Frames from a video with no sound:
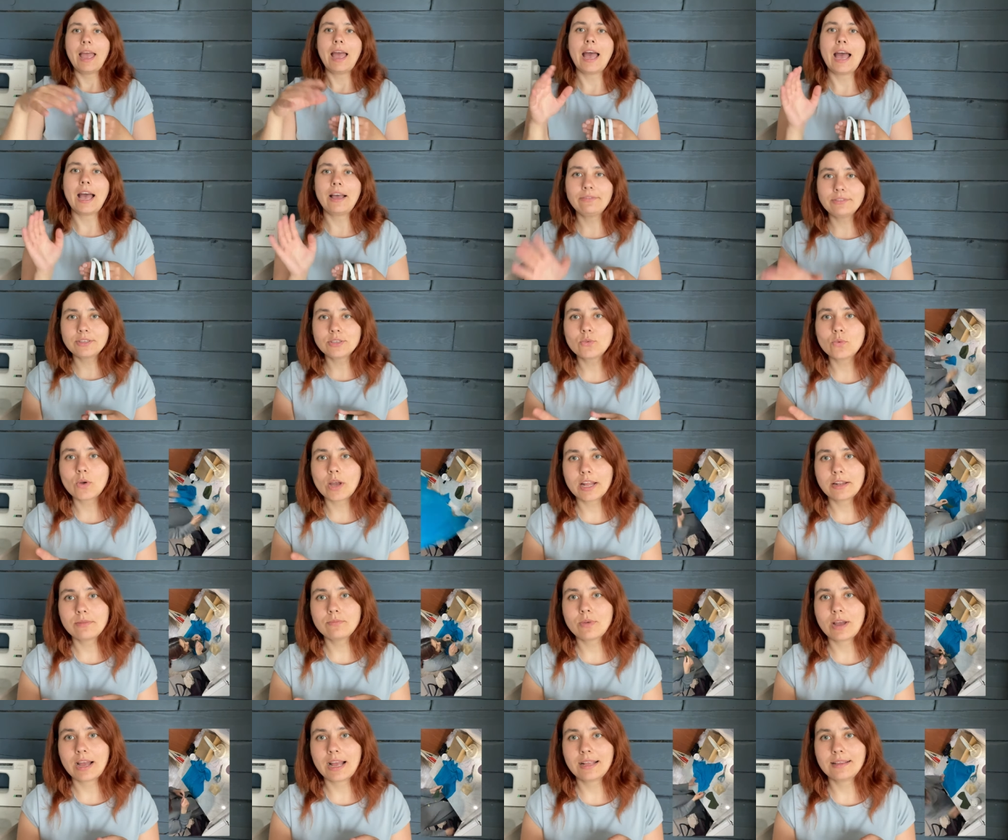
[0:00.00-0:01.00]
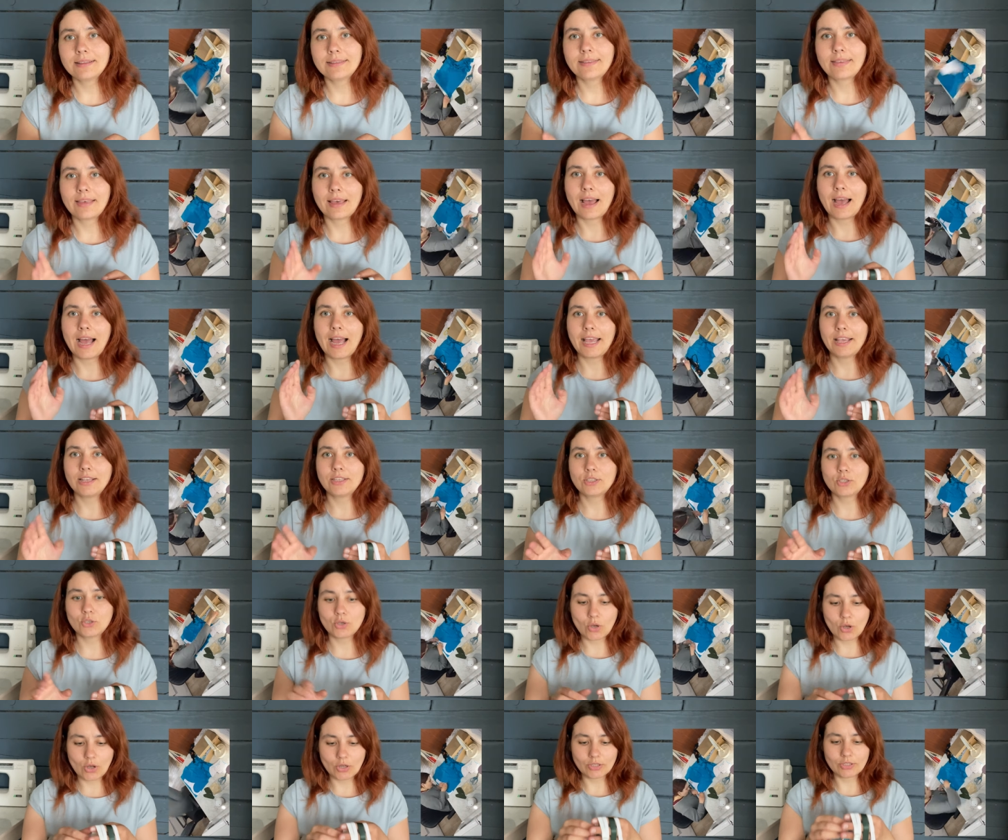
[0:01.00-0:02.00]
After 1 month, I
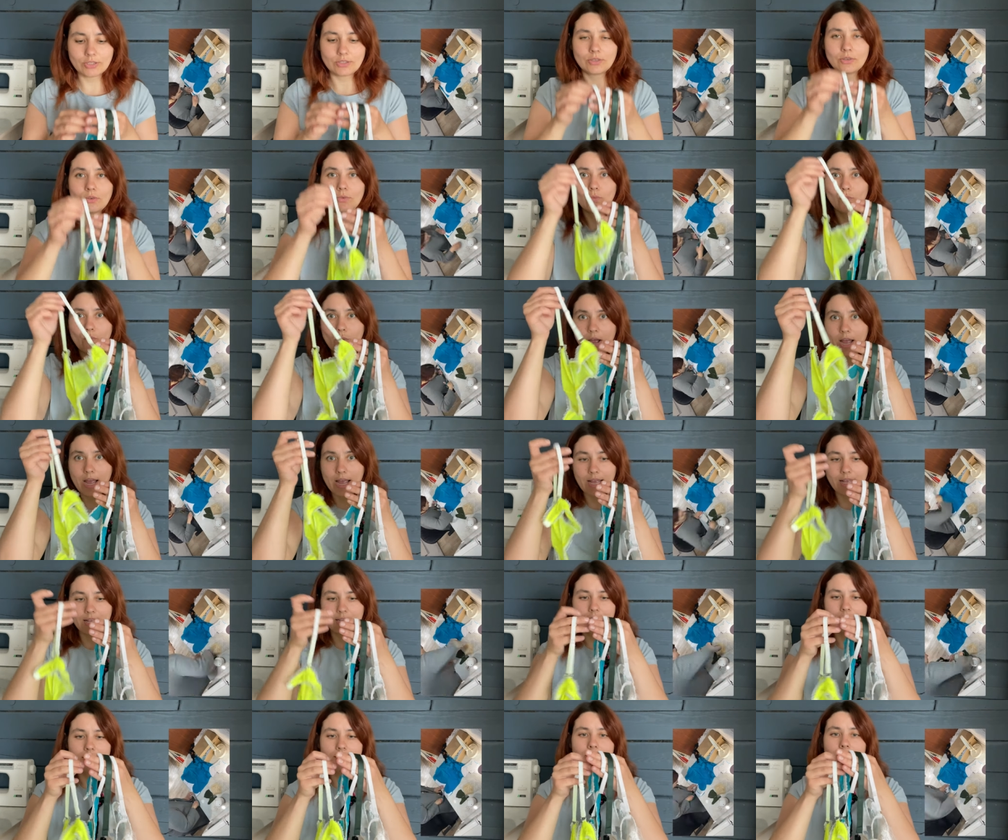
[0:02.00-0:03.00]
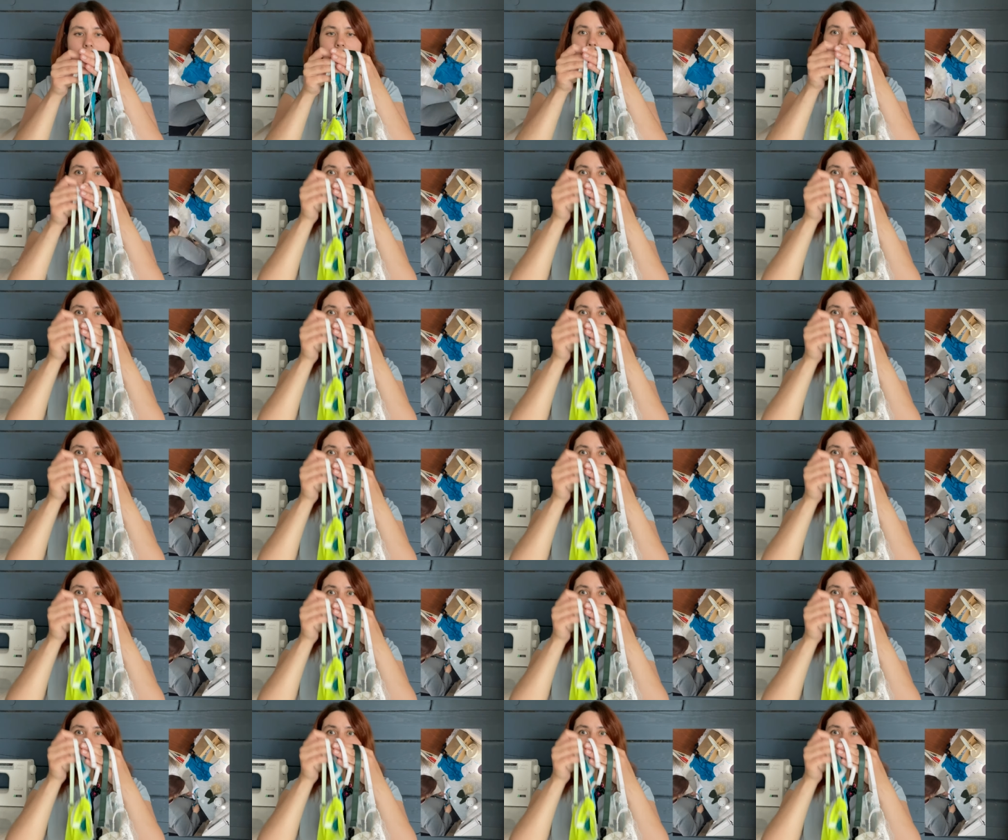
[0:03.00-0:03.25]
sewed 1,